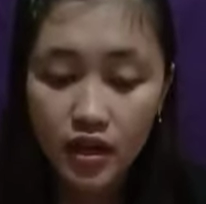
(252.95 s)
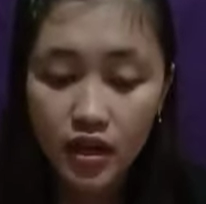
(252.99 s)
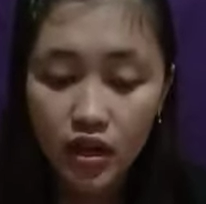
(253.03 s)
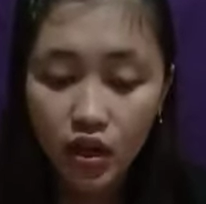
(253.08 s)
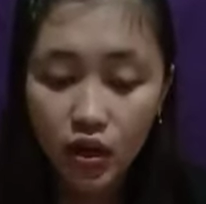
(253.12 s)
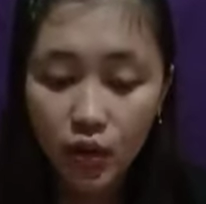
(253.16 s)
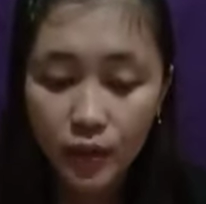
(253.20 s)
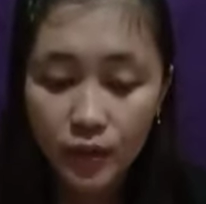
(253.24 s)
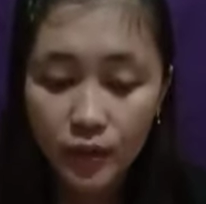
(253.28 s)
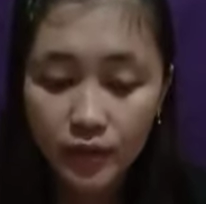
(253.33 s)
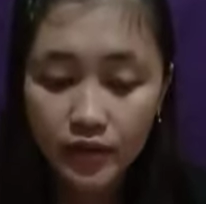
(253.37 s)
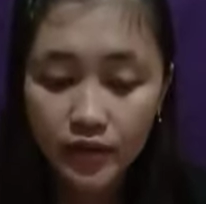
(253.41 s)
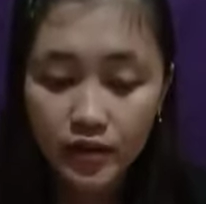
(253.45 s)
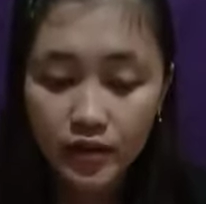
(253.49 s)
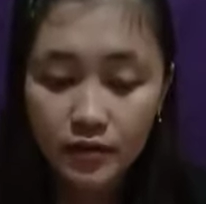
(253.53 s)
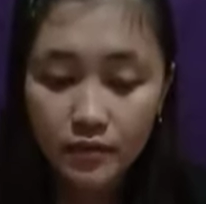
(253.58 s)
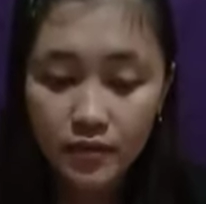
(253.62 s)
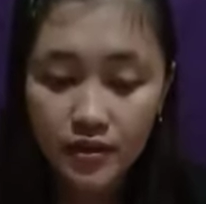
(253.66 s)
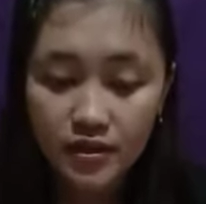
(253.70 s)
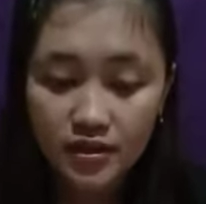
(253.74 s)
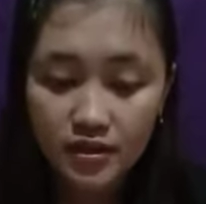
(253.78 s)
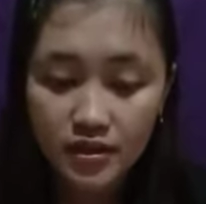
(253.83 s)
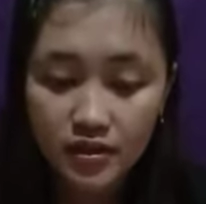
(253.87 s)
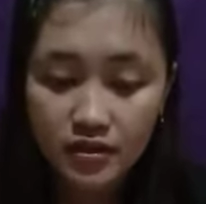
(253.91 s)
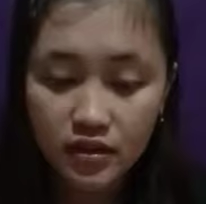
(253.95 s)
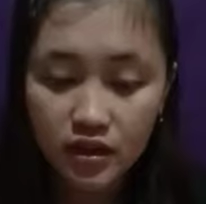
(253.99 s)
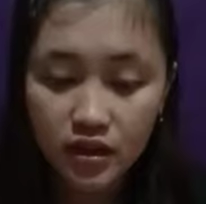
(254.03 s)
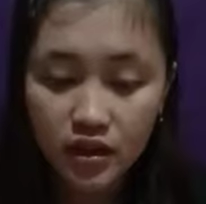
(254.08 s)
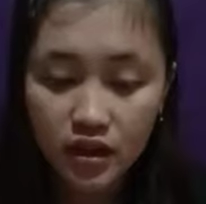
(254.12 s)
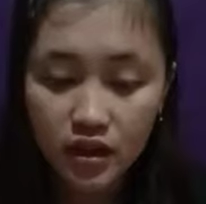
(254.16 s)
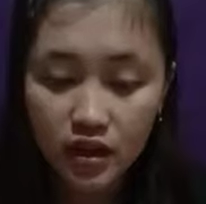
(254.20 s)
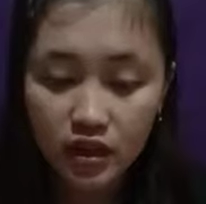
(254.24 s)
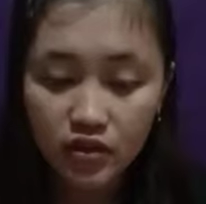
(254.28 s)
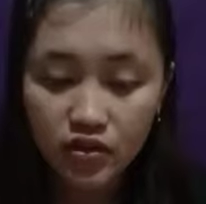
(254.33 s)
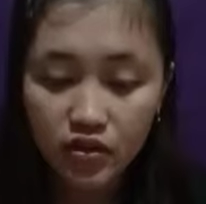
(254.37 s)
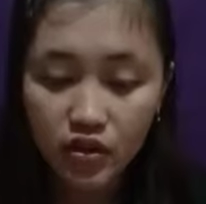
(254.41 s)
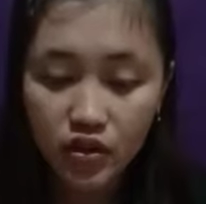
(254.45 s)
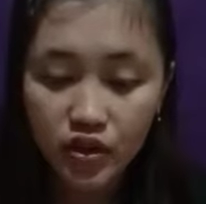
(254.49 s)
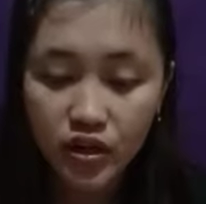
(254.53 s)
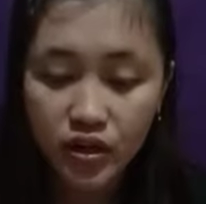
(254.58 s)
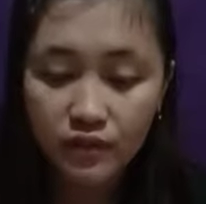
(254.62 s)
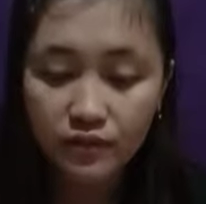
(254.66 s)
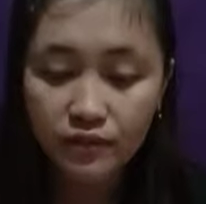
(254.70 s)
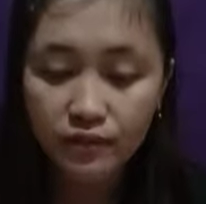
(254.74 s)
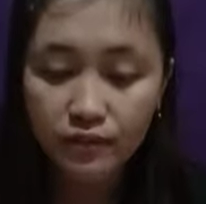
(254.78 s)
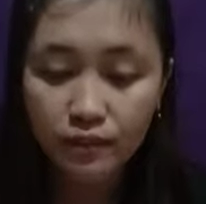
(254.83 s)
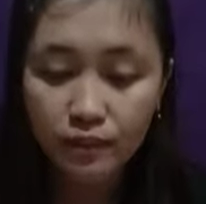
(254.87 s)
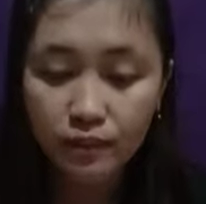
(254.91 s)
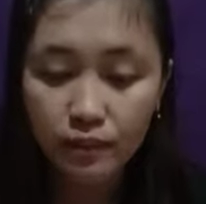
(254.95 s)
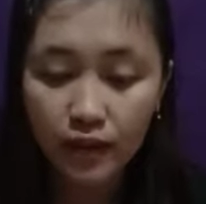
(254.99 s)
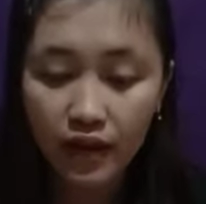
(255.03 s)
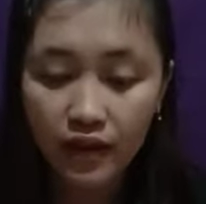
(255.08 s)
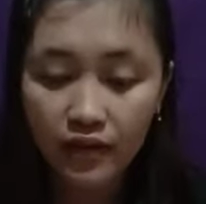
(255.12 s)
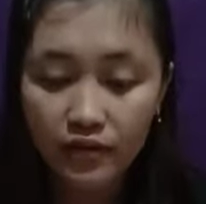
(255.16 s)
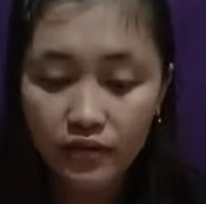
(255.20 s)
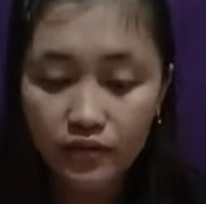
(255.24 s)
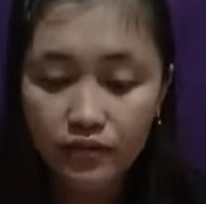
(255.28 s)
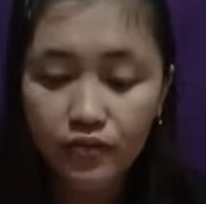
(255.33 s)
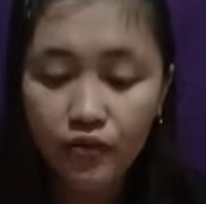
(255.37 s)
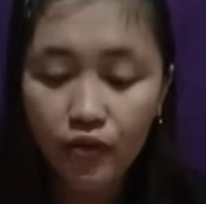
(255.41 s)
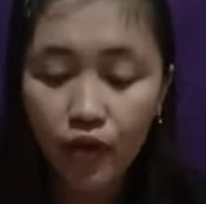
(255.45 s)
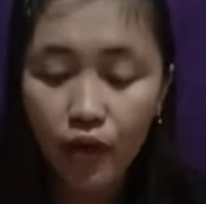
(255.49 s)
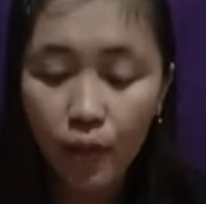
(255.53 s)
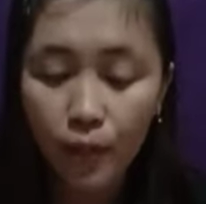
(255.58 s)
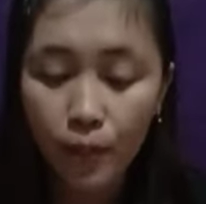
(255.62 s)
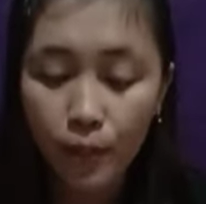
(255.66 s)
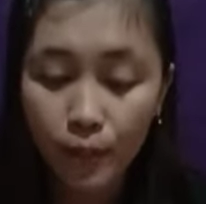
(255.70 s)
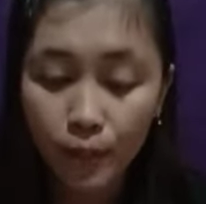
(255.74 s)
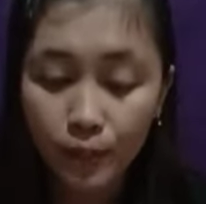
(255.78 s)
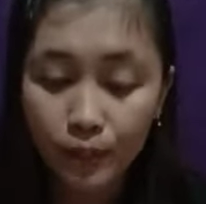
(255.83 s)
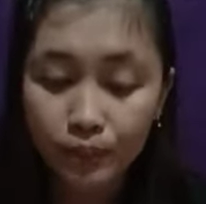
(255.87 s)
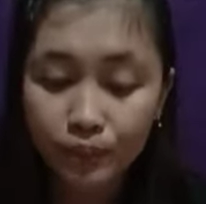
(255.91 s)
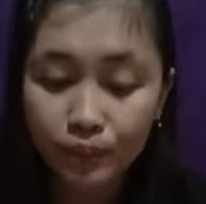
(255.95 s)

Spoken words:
computer-based electronic platforms.